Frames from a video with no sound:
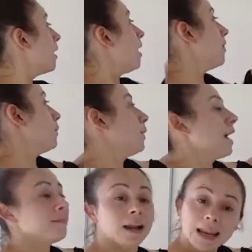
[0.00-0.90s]
and then we
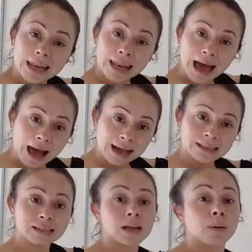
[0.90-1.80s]
have
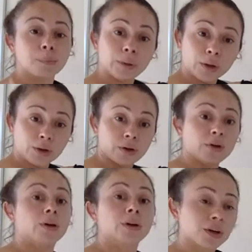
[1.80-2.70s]
las,
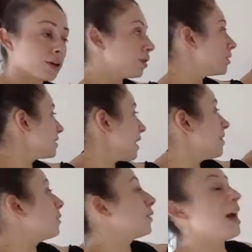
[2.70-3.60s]
plural girls,
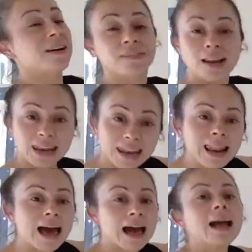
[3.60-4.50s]
and then we have
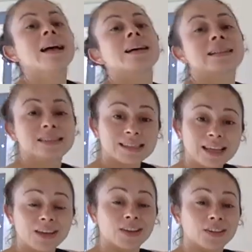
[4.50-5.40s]
la,
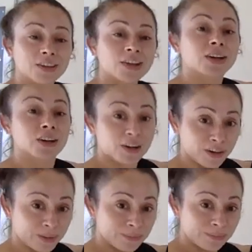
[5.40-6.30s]
singular
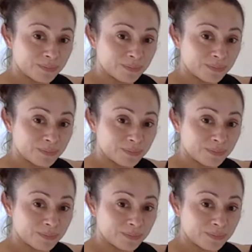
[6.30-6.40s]
girl.